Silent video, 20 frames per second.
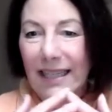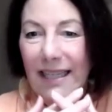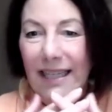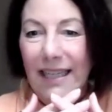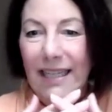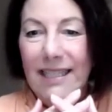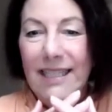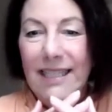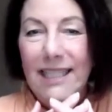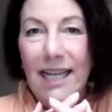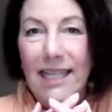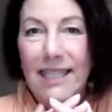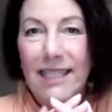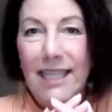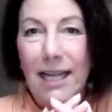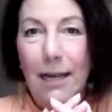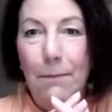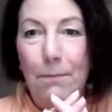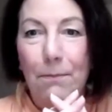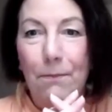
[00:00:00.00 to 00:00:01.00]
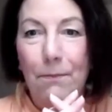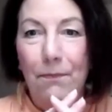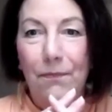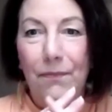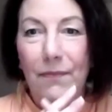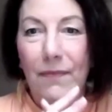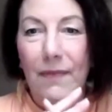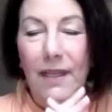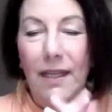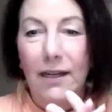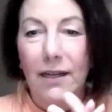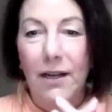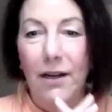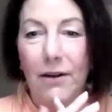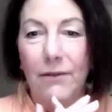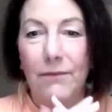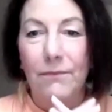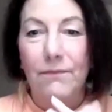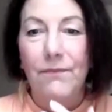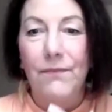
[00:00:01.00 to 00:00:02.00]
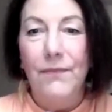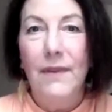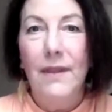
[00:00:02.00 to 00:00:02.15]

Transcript: it sets up, you know,